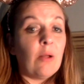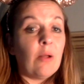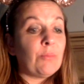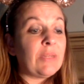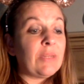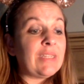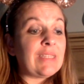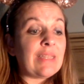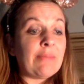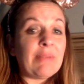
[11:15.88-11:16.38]

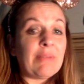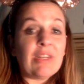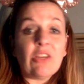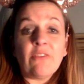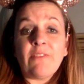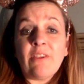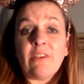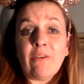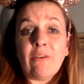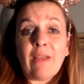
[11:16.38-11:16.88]
please let me know
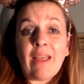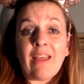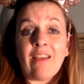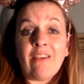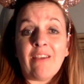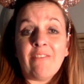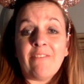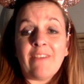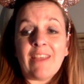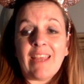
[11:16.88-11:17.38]
if you
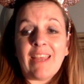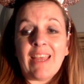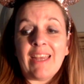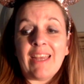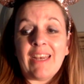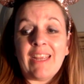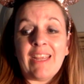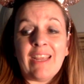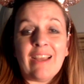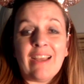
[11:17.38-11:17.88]
have
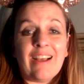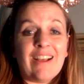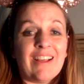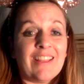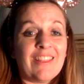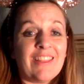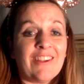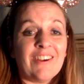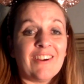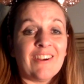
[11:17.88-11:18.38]
any
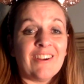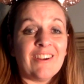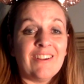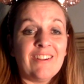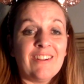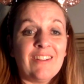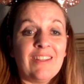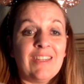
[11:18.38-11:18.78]
other